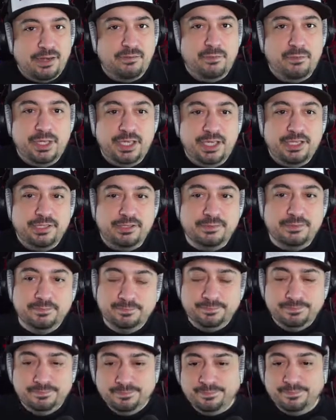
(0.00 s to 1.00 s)
of a big deal.
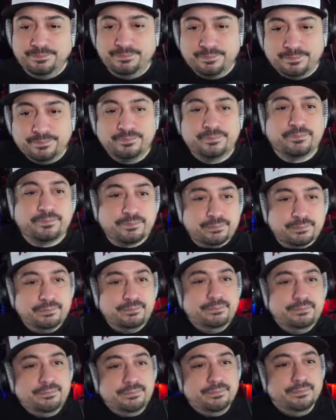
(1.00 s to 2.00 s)
Yeah,
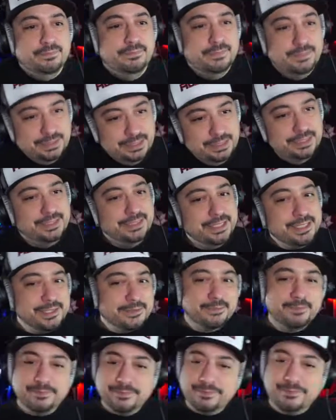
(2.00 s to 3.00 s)
Yeah.
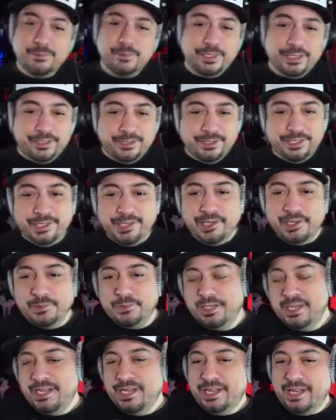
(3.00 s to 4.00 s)
Well, there you go.
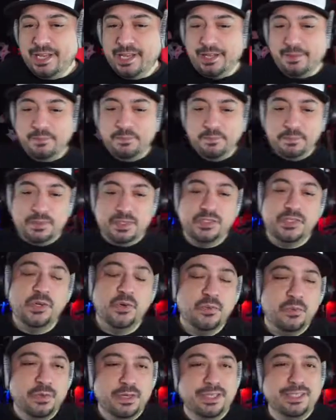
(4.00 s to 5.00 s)

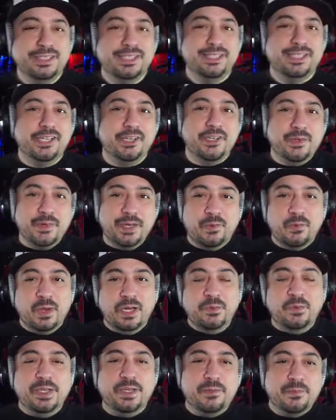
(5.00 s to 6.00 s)
So tell you what, why
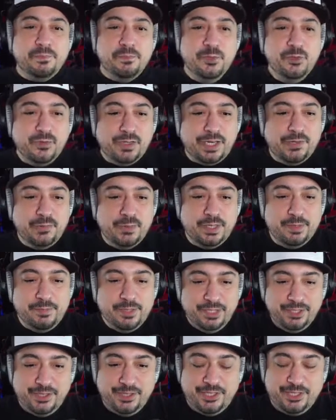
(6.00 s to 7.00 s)
don't we move on with the
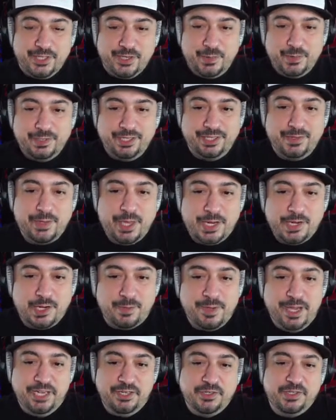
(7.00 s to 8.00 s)
middle of the show? We're going to thank our
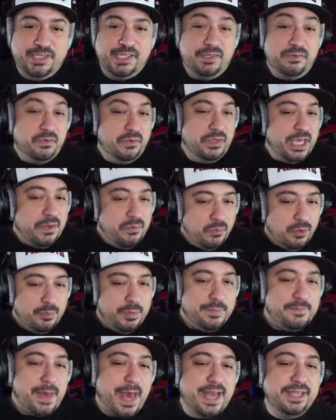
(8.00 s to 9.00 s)
patrons, and then we'll be
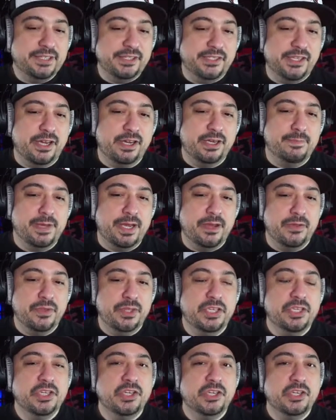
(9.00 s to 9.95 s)
back to talk about the